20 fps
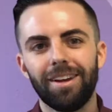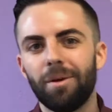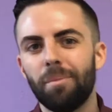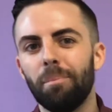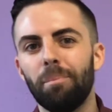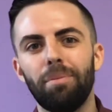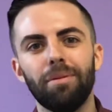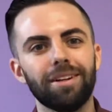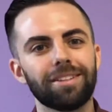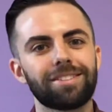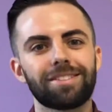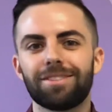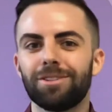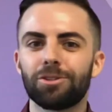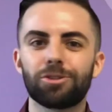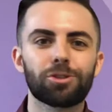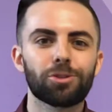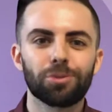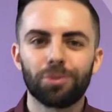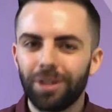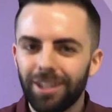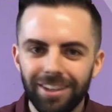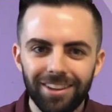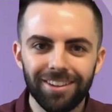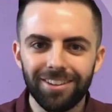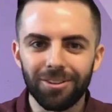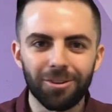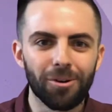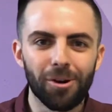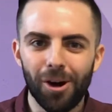bless their sweet
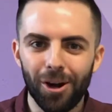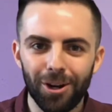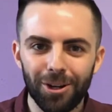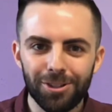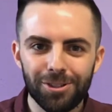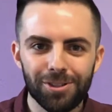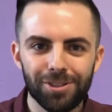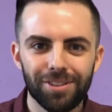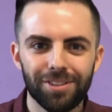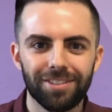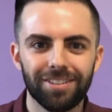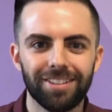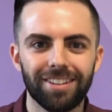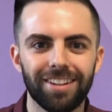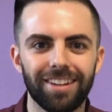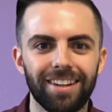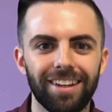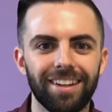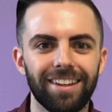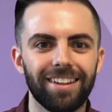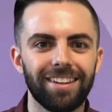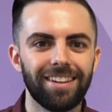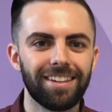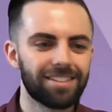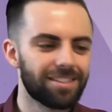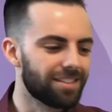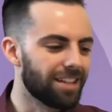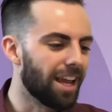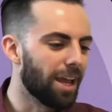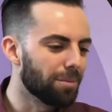little hearts,
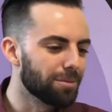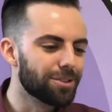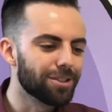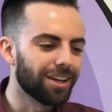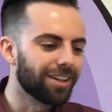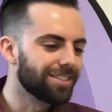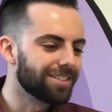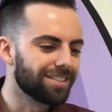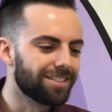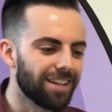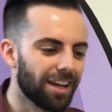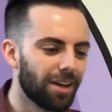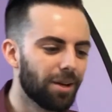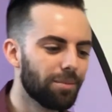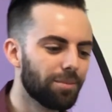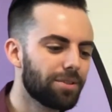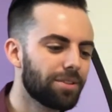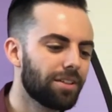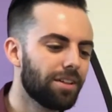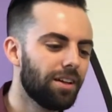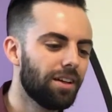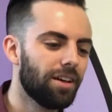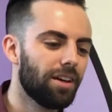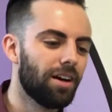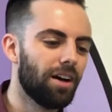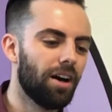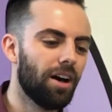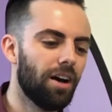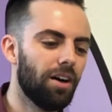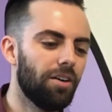this is Amazon's attempt
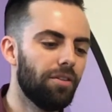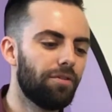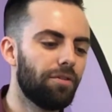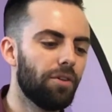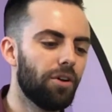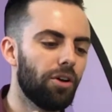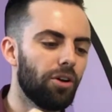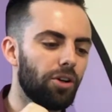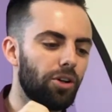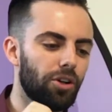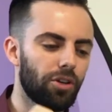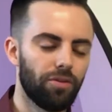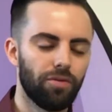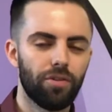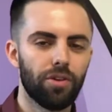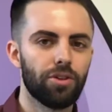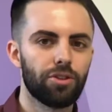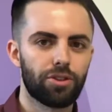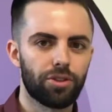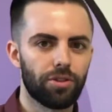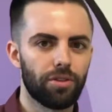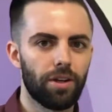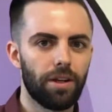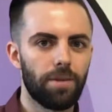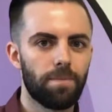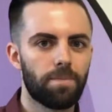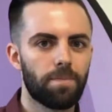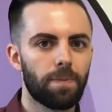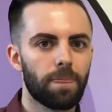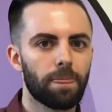of conversion rate.
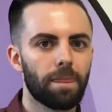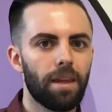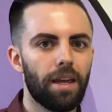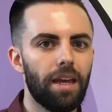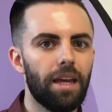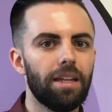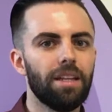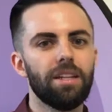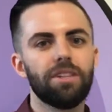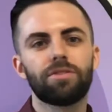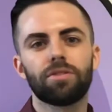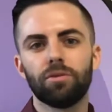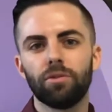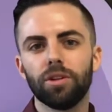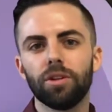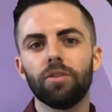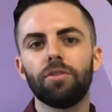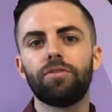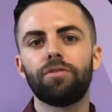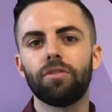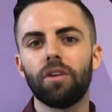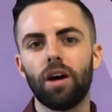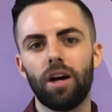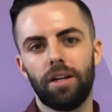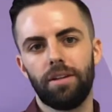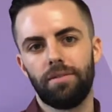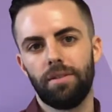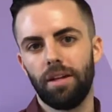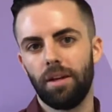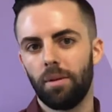And it's a little
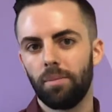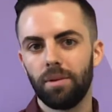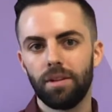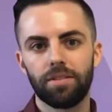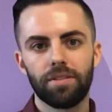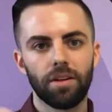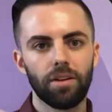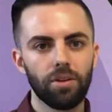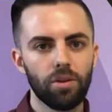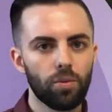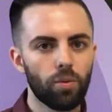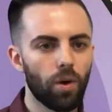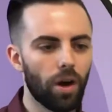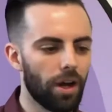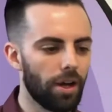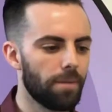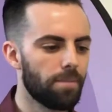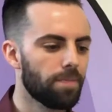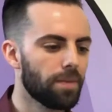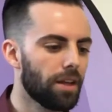flawed, and I'm gonna tell you why.